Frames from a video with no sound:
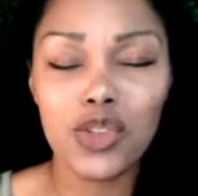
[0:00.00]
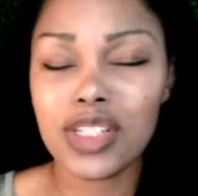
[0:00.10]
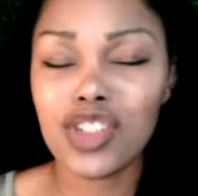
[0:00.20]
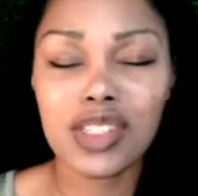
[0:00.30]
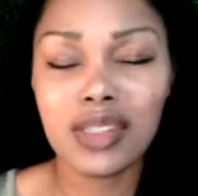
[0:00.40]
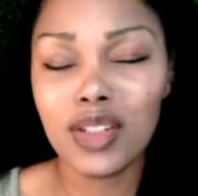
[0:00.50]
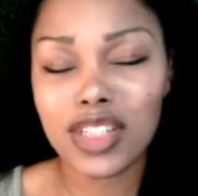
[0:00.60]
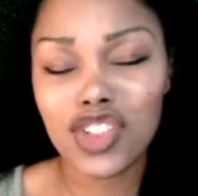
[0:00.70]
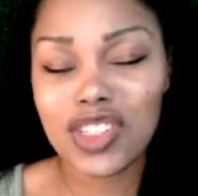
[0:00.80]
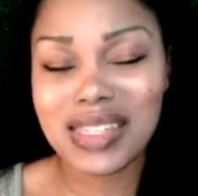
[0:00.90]
You could
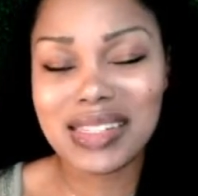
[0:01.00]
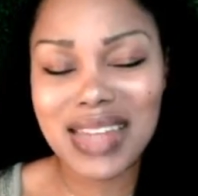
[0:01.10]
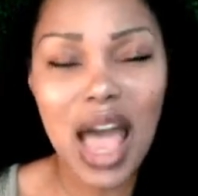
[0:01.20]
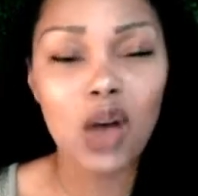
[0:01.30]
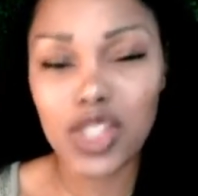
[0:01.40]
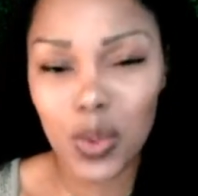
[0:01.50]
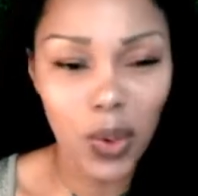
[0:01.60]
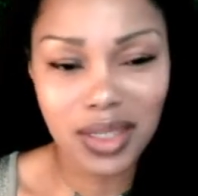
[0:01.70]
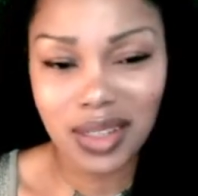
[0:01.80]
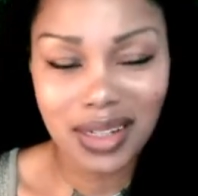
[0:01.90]
just tell she
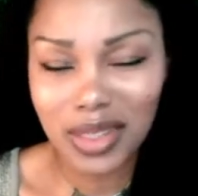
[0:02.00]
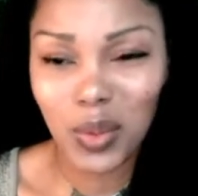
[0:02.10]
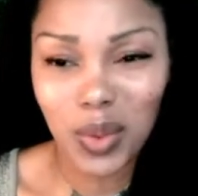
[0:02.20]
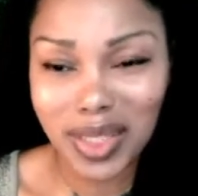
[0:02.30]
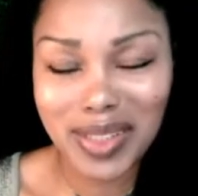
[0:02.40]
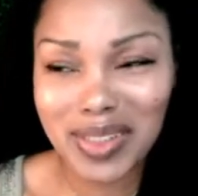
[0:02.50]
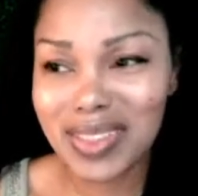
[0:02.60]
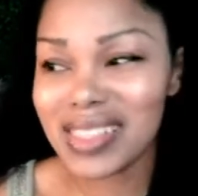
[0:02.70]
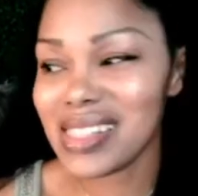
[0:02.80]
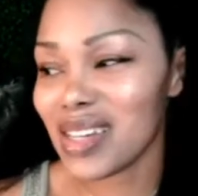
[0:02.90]
worked on it. You really could.
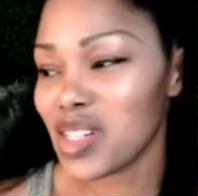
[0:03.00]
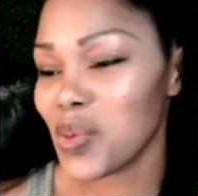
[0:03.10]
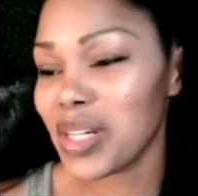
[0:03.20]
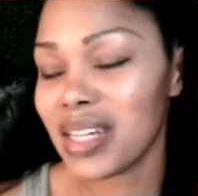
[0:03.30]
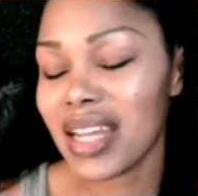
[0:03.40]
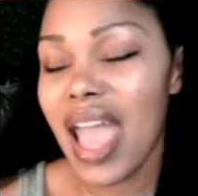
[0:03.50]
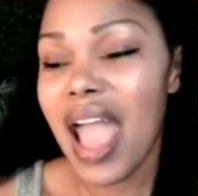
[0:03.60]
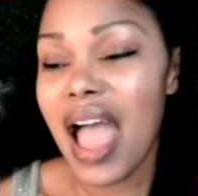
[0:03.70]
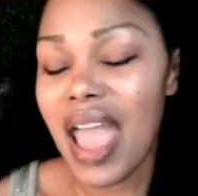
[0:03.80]
You could tell she worked on it.